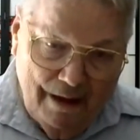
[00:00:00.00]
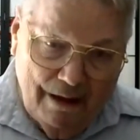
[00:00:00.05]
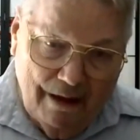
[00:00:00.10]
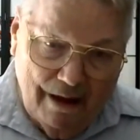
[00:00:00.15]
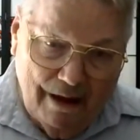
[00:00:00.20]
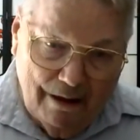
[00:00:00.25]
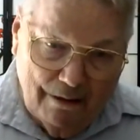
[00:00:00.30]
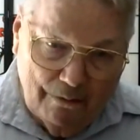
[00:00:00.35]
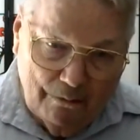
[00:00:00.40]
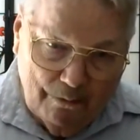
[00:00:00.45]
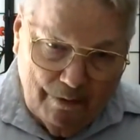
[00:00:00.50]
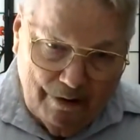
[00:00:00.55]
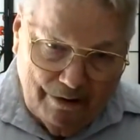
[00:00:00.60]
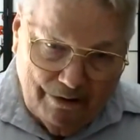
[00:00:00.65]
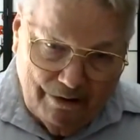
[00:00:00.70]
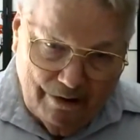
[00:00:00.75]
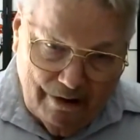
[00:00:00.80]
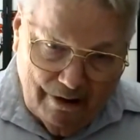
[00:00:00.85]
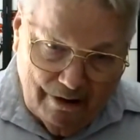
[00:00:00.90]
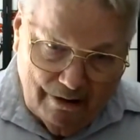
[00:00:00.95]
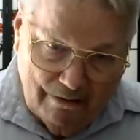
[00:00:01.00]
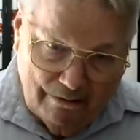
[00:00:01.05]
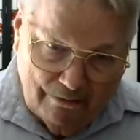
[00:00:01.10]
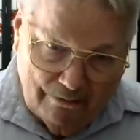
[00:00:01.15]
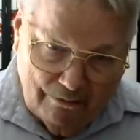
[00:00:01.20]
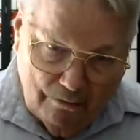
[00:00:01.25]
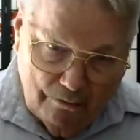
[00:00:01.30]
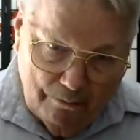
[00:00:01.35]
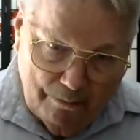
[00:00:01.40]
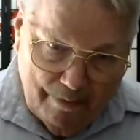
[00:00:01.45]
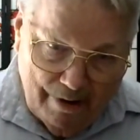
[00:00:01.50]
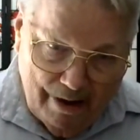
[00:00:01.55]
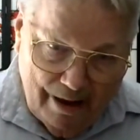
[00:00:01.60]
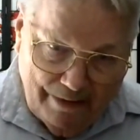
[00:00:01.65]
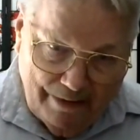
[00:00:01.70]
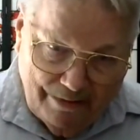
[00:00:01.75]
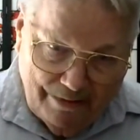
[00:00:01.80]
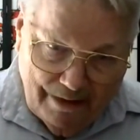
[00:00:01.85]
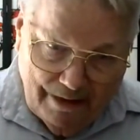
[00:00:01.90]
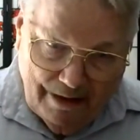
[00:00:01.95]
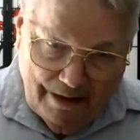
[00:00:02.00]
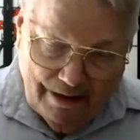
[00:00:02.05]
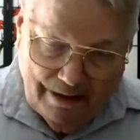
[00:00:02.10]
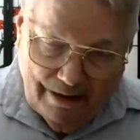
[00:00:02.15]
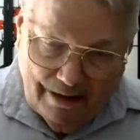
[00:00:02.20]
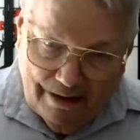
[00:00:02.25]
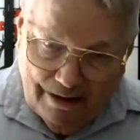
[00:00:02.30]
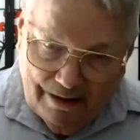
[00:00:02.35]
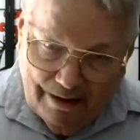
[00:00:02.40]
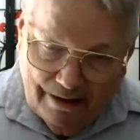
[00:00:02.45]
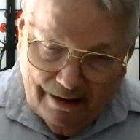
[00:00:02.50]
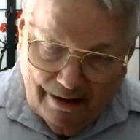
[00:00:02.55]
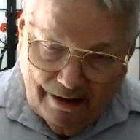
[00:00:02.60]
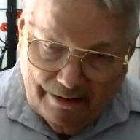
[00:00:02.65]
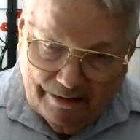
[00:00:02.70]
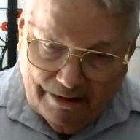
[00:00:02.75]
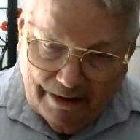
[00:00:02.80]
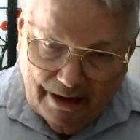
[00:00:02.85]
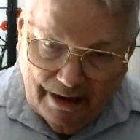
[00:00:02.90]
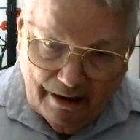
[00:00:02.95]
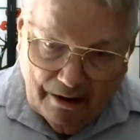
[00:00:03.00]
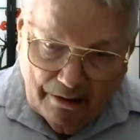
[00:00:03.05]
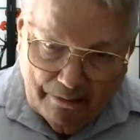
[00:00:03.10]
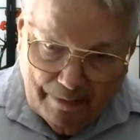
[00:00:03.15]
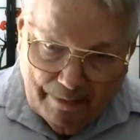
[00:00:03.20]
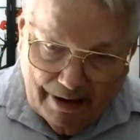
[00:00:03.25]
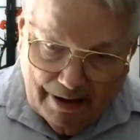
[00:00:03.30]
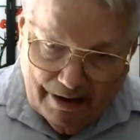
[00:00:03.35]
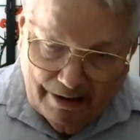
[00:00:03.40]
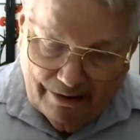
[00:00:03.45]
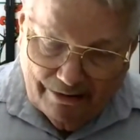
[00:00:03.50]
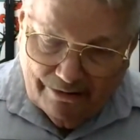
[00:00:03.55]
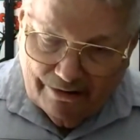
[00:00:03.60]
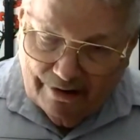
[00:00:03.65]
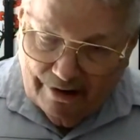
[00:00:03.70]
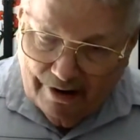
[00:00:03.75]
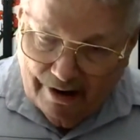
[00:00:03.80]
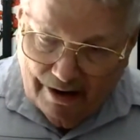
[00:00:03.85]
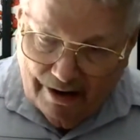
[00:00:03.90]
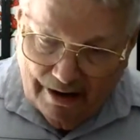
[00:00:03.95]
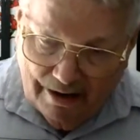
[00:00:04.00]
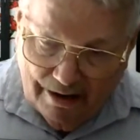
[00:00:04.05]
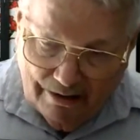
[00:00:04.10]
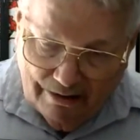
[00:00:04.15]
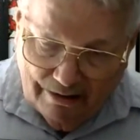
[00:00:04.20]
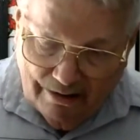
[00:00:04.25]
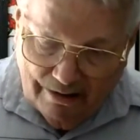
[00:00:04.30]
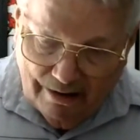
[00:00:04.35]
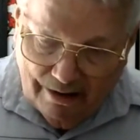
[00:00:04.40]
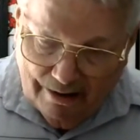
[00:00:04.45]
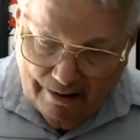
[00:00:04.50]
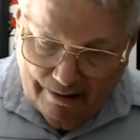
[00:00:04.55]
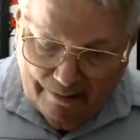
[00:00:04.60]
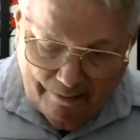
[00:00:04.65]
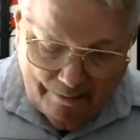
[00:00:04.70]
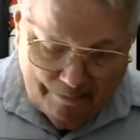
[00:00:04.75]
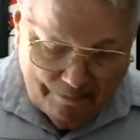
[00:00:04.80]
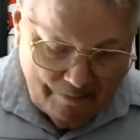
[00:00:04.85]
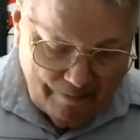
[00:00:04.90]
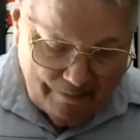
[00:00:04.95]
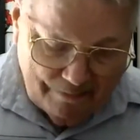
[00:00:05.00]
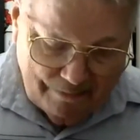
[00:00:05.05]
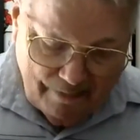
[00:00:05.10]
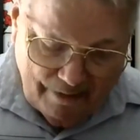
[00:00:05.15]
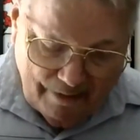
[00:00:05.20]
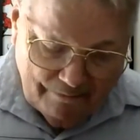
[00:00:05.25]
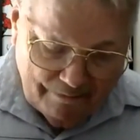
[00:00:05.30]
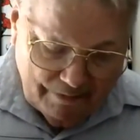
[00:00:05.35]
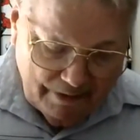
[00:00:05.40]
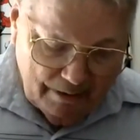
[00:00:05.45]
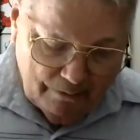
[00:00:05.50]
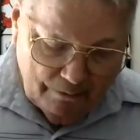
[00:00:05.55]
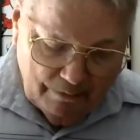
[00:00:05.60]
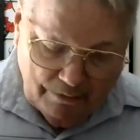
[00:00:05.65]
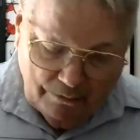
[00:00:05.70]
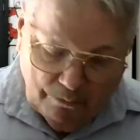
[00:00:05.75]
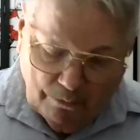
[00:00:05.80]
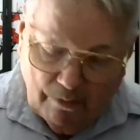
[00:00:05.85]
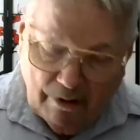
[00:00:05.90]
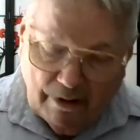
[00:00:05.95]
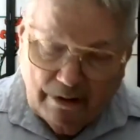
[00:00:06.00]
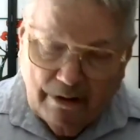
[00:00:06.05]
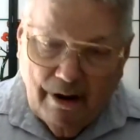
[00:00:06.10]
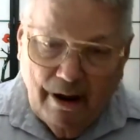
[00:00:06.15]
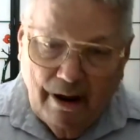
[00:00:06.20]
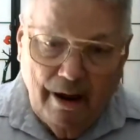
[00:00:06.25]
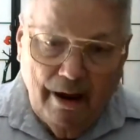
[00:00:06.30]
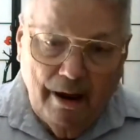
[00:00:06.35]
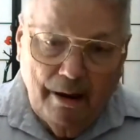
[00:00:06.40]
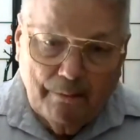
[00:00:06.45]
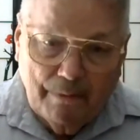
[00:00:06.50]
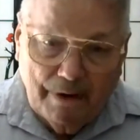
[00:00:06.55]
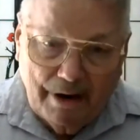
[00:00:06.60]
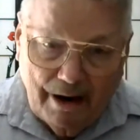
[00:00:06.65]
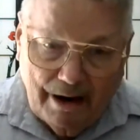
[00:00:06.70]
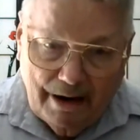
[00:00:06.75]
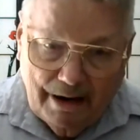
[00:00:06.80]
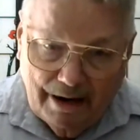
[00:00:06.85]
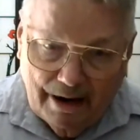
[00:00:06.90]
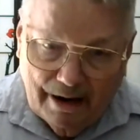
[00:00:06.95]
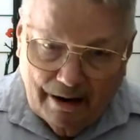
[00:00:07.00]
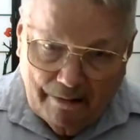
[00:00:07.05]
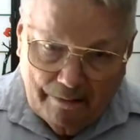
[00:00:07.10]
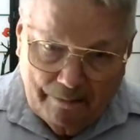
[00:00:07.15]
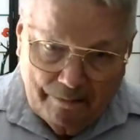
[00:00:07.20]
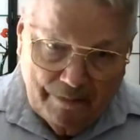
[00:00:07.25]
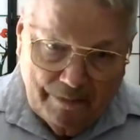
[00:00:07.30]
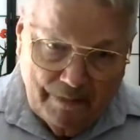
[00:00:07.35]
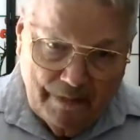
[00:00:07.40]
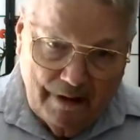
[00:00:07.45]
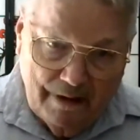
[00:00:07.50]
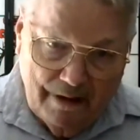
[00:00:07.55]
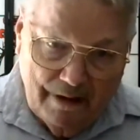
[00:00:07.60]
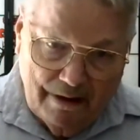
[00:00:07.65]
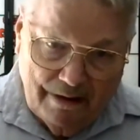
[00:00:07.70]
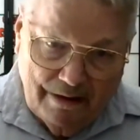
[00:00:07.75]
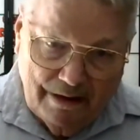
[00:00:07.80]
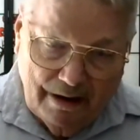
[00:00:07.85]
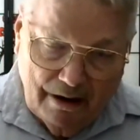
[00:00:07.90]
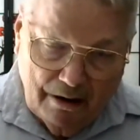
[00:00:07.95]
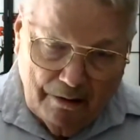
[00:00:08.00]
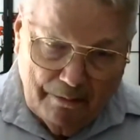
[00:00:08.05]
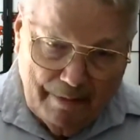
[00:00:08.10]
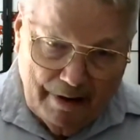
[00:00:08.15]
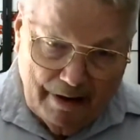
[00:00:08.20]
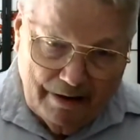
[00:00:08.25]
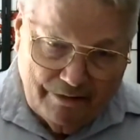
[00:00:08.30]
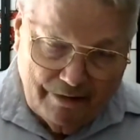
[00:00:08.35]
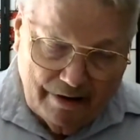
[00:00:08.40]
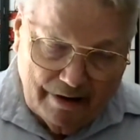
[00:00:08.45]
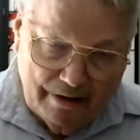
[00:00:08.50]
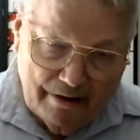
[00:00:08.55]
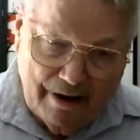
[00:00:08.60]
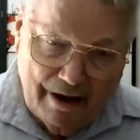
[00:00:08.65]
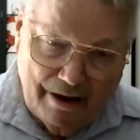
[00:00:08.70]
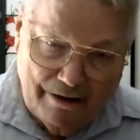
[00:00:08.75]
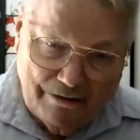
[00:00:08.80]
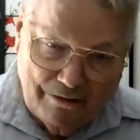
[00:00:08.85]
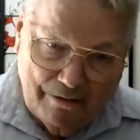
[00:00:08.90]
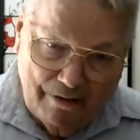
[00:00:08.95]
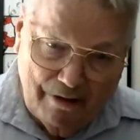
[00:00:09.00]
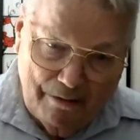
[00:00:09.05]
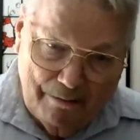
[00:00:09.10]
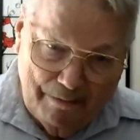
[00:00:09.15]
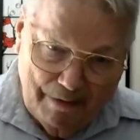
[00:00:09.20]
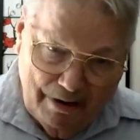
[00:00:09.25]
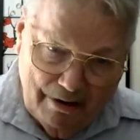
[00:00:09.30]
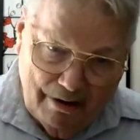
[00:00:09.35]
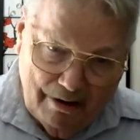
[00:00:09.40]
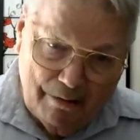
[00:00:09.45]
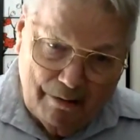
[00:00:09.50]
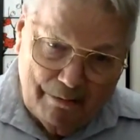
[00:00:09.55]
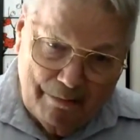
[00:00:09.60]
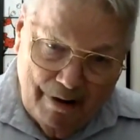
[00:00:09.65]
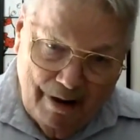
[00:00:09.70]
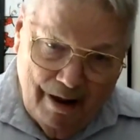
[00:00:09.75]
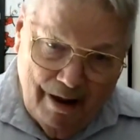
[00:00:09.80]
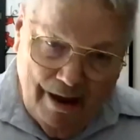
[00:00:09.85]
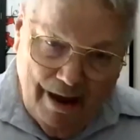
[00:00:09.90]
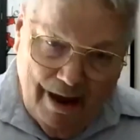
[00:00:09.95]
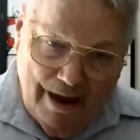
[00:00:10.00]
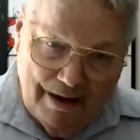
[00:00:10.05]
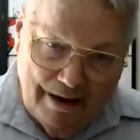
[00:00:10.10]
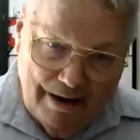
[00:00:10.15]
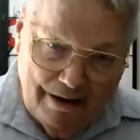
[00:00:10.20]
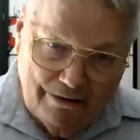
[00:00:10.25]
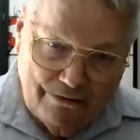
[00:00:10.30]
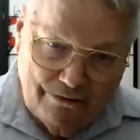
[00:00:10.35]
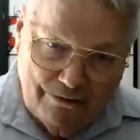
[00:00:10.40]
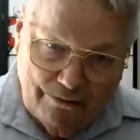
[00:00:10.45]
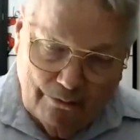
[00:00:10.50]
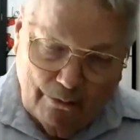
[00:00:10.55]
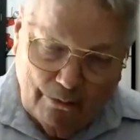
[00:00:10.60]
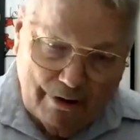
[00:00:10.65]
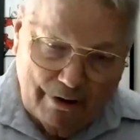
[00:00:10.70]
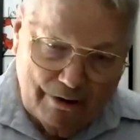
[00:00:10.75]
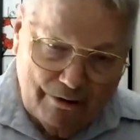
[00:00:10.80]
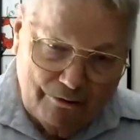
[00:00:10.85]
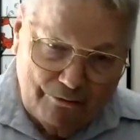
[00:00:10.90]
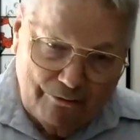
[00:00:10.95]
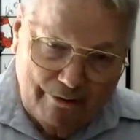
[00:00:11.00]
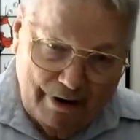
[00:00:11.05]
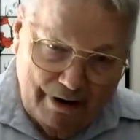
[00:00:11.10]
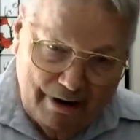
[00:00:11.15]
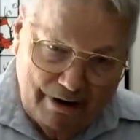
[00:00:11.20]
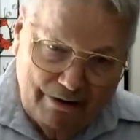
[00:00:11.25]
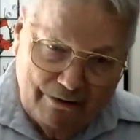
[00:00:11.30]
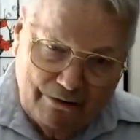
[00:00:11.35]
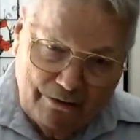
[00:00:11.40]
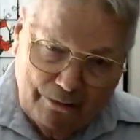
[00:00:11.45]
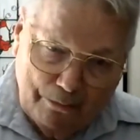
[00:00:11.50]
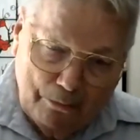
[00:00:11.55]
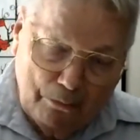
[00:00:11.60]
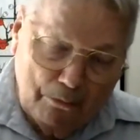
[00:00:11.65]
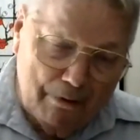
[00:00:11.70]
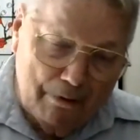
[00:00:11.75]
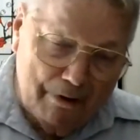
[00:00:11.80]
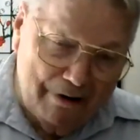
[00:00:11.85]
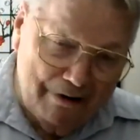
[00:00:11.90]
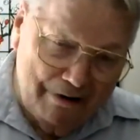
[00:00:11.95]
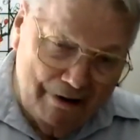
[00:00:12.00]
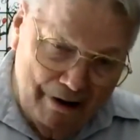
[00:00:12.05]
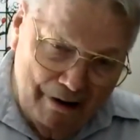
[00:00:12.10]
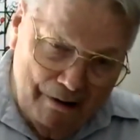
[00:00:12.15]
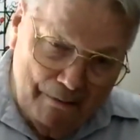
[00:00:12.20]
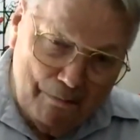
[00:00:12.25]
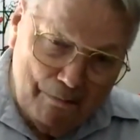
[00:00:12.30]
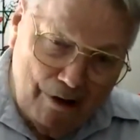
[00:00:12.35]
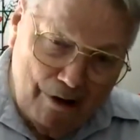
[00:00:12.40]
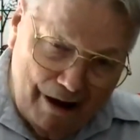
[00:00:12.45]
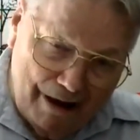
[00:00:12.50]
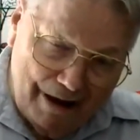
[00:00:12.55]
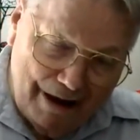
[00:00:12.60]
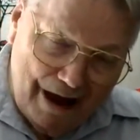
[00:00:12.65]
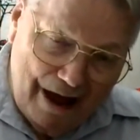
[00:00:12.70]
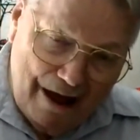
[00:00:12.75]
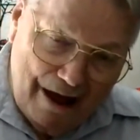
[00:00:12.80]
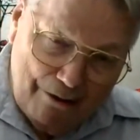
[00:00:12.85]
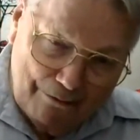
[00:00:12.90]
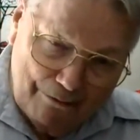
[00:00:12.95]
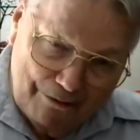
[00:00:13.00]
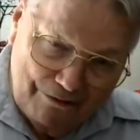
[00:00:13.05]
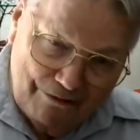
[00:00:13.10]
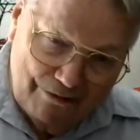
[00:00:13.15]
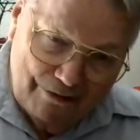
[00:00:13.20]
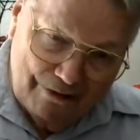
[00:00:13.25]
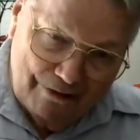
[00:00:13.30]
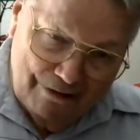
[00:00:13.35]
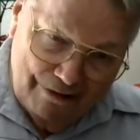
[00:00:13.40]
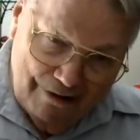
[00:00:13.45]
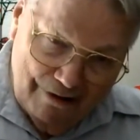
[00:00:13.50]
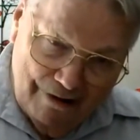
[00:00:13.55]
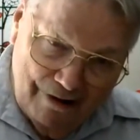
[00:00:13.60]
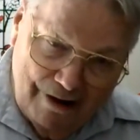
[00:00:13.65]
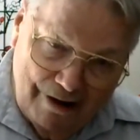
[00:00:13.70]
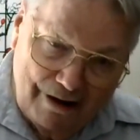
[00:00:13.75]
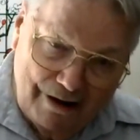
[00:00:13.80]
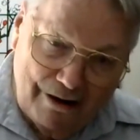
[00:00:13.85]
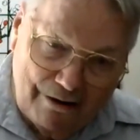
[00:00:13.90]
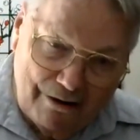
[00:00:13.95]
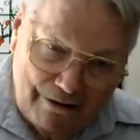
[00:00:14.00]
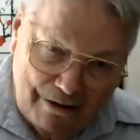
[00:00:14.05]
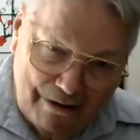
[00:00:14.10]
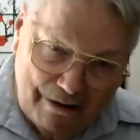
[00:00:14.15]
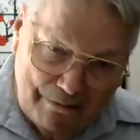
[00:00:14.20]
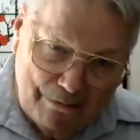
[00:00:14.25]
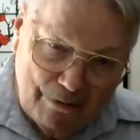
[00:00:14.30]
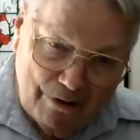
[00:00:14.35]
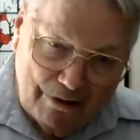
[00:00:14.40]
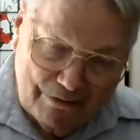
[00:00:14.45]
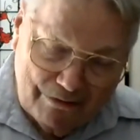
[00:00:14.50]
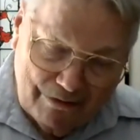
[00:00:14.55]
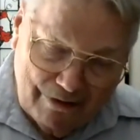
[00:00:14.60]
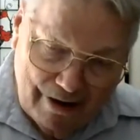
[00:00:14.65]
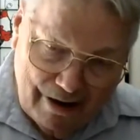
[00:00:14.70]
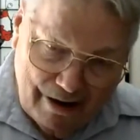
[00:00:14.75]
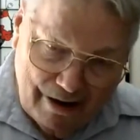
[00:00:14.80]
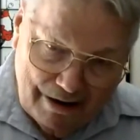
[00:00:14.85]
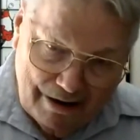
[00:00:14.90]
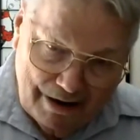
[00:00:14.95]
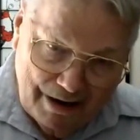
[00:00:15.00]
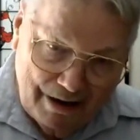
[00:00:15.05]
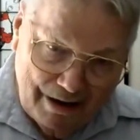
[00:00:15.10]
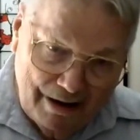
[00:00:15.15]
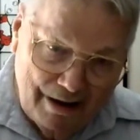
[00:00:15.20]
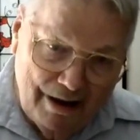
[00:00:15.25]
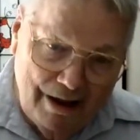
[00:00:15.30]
with a group at the air base in I forget which one, but anyhow, the air base there has a meetup, and it's orchestrated and supported by Allison here in Bucks County.